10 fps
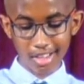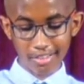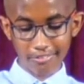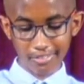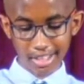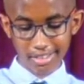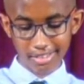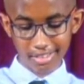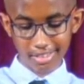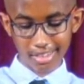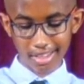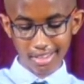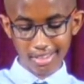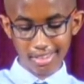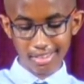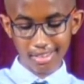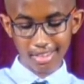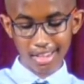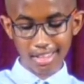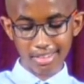of natural talents
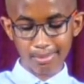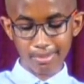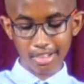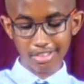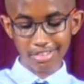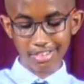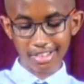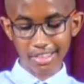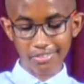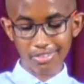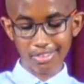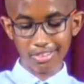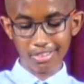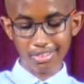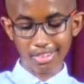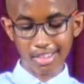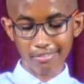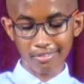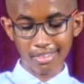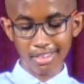and spiritual gifts use
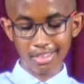them